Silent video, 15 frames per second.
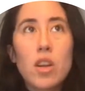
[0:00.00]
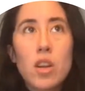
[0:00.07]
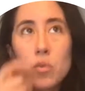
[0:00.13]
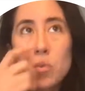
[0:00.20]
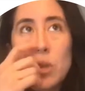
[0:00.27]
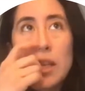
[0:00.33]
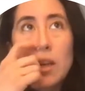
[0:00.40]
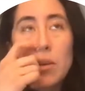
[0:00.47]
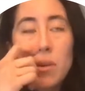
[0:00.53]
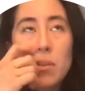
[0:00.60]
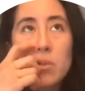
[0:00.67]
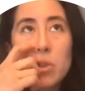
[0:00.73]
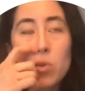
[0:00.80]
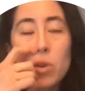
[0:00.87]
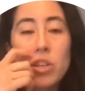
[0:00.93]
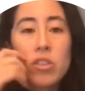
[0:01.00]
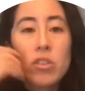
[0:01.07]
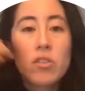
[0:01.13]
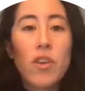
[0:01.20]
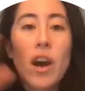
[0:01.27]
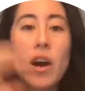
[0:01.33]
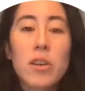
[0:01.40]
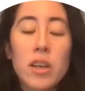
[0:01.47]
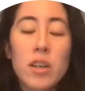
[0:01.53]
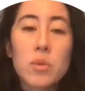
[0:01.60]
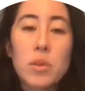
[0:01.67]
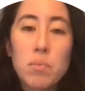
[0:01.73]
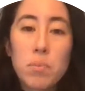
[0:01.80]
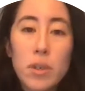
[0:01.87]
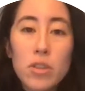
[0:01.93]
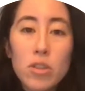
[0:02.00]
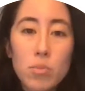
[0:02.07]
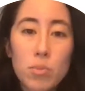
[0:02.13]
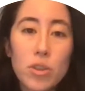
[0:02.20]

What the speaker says: really around the question of how can we build